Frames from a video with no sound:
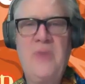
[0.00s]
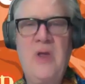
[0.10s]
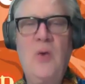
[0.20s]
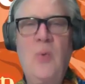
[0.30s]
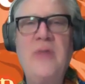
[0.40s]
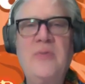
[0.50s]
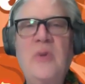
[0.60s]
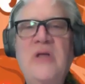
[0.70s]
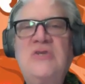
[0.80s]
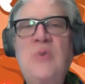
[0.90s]
Right. Well,
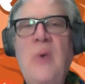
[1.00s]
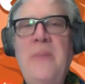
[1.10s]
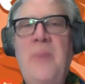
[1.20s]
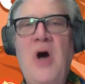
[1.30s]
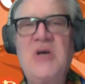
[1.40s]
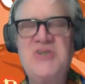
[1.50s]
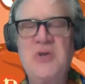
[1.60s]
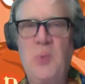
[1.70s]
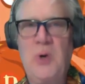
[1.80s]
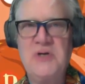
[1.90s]
that's the way
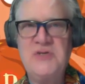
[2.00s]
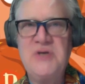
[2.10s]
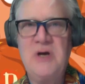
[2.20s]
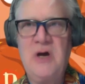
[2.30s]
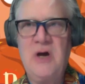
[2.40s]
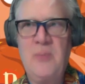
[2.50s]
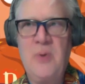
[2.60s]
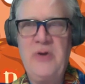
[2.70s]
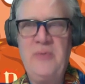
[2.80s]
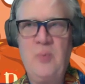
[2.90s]
Boston was,
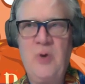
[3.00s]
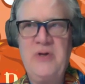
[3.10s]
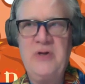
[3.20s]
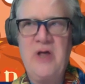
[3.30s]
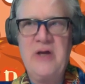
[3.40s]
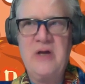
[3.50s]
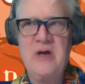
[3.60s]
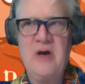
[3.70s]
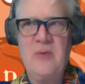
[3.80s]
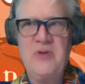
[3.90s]
when like
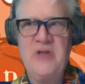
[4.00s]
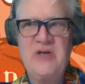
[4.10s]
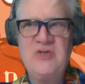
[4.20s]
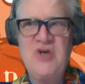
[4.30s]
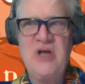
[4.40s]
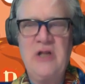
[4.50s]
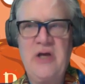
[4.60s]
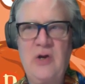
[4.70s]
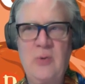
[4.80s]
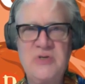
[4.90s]
Jay
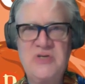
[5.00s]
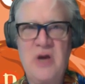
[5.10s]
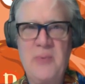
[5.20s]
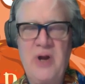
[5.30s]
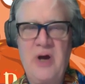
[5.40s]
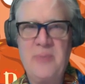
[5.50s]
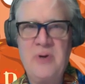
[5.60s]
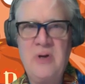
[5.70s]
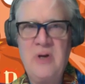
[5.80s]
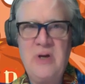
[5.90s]
Leno was coming up.
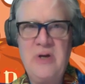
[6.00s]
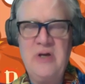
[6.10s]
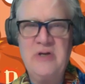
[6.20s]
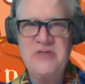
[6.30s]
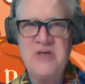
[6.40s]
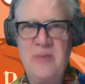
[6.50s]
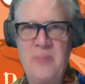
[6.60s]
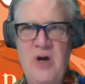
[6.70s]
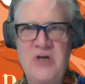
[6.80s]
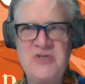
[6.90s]
It's,
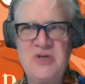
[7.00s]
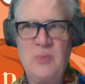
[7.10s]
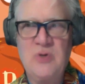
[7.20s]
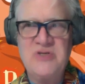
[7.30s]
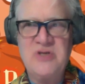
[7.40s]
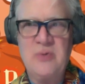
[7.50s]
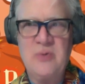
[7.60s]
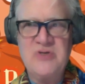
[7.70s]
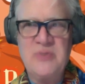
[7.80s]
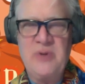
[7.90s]
Boston was
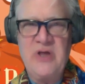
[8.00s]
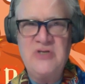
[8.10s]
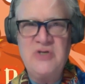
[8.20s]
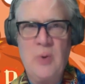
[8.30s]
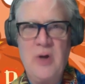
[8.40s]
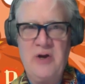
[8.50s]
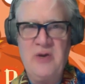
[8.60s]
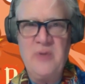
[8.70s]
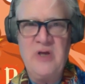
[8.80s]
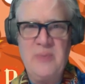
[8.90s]
the place you wanted to
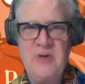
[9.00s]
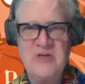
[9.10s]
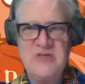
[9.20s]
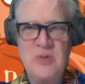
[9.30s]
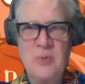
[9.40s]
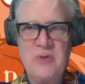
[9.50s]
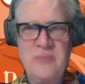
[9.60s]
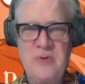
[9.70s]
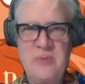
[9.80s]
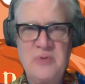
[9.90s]
be because it
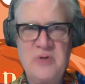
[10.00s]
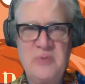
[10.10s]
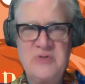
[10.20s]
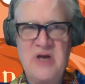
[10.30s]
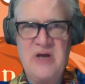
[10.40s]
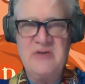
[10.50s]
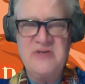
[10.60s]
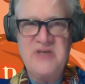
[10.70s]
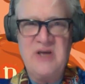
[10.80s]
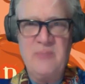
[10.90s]
was kind of the
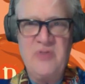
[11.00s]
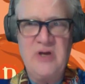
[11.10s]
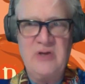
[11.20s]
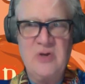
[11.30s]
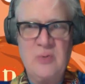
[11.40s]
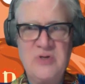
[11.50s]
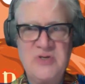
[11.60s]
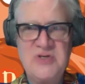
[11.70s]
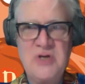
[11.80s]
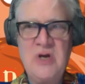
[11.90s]
same thing. There
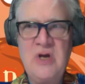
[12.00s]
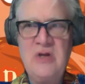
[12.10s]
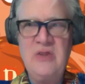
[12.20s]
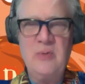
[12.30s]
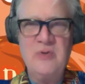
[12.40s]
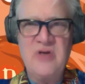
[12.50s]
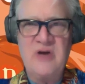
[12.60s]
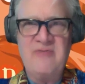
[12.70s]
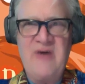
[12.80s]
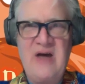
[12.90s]
was
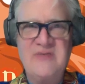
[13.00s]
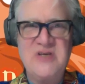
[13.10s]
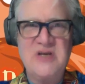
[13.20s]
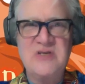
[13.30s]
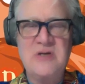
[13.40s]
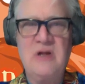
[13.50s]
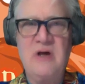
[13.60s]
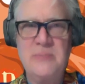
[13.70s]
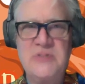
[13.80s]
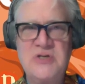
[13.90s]
like 5, 6
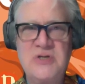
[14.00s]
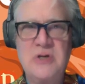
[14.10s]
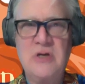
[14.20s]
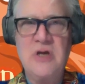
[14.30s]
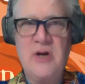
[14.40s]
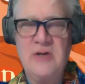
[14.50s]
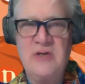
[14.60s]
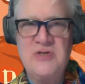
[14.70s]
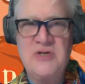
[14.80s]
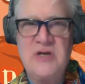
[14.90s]
clubs that you could get on,
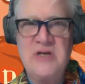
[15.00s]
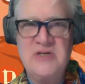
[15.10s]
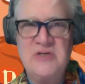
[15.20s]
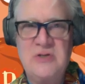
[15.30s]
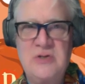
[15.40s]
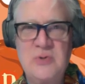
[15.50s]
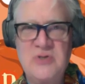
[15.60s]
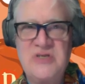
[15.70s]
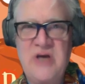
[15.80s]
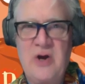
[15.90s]
that you could do a
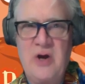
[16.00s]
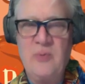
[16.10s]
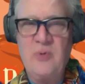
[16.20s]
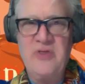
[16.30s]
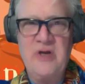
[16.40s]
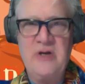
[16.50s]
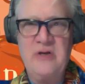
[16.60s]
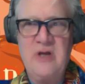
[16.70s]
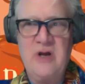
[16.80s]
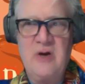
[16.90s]
set on within,
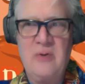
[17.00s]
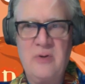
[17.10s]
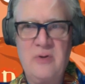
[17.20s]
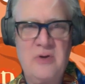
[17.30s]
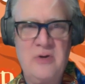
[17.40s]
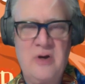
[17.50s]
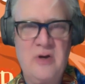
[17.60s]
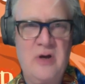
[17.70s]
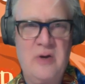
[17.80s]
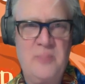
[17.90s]

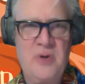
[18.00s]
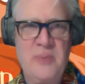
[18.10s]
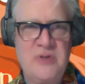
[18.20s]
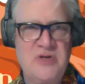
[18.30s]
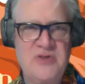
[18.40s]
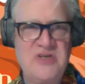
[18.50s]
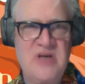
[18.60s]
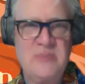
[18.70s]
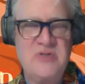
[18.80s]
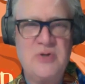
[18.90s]
on pretty much on the
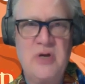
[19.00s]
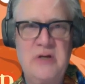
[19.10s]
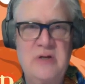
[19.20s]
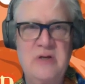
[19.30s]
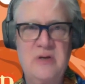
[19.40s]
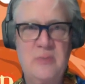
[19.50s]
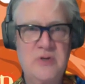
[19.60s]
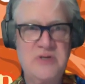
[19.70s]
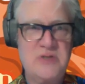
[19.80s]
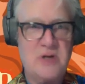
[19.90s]
same street. It
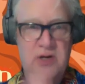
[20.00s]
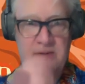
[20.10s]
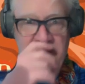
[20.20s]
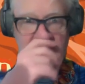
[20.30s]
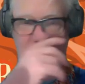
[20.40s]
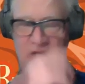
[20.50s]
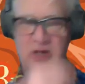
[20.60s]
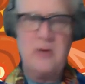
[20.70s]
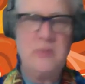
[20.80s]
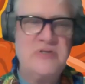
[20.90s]
was
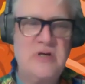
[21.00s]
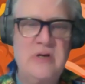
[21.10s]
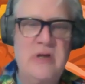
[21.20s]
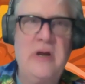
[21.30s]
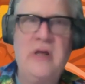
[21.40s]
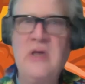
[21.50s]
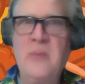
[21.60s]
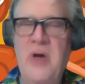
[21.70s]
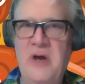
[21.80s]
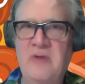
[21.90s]
an
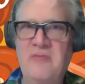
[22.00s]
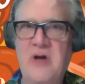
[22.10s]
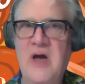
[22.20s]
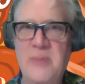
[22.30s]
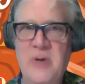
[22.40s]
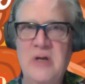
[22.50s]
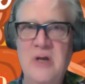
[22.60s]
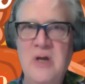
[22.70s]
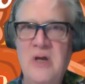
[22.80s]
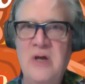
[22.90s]
incubator for comedy.
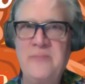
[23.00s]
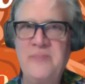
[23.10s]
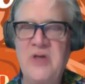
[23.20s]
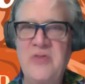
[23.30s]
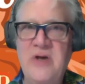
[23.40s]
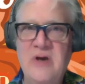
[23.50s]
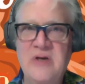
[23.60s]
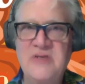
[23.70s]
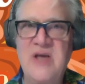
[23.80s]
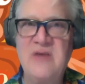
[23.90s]
And then,
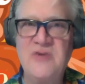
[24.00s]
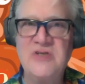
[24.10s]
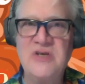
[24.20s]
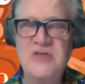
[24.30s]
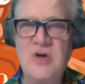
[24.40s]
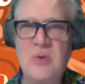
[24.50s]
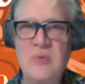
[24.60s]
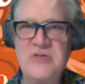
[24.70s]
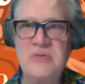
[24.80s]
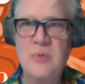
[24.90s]
San Francisco
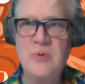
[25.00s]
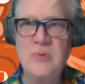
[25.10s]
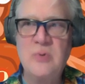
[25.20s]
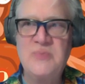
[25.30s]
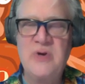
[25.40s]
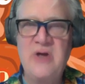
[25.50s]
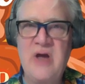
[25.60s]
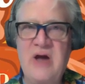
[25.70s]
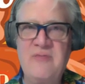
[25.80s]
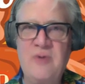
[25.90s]
was pretty
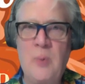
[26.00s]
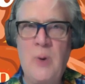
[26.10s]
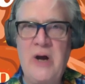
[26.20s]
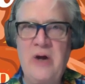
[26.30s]
hot for a while.